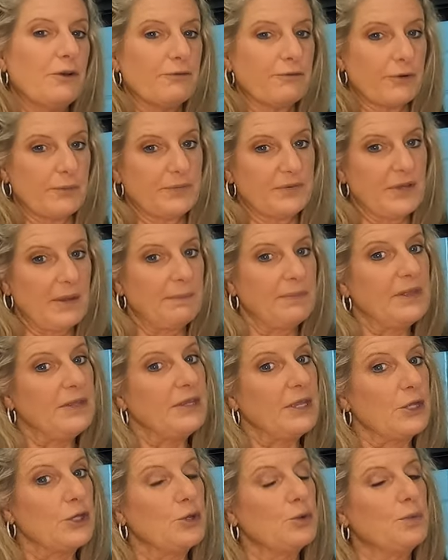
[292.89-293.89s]
from
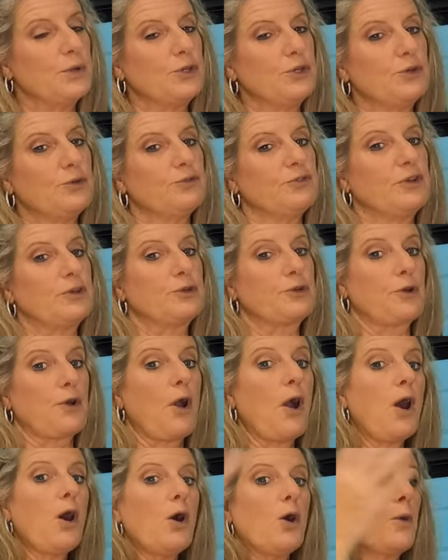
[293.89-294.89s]
something that you would use in your
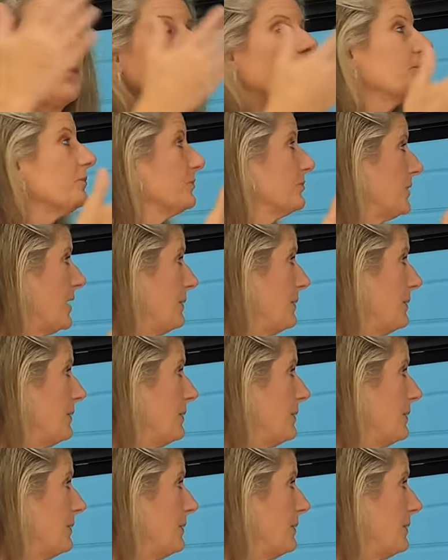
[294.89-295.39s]
home